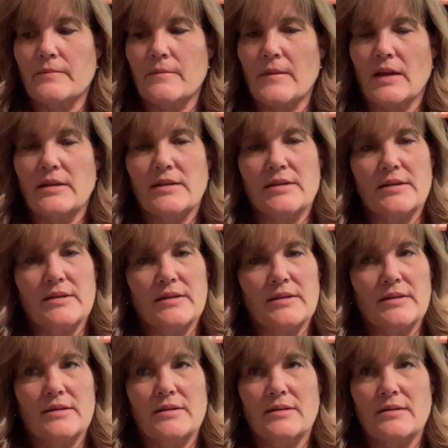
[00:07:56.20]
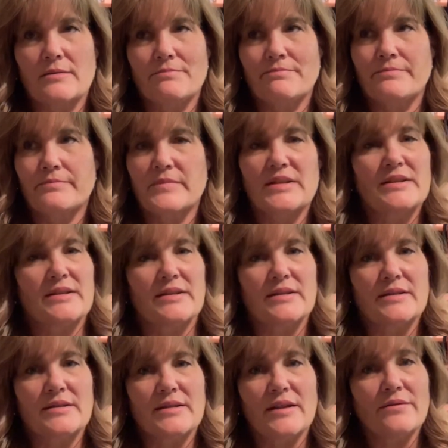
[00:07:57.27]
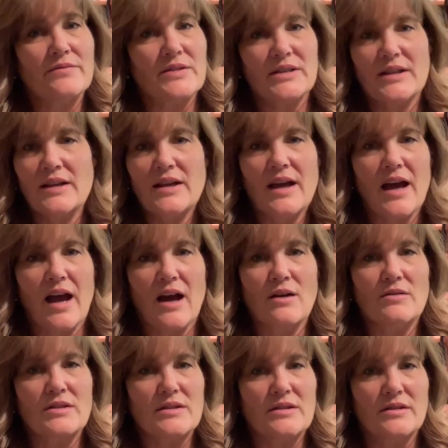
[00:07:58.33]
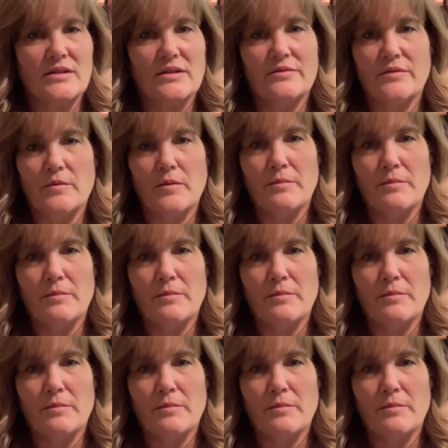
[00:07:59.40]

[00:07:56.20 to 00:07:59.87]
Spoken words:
sift out the good from the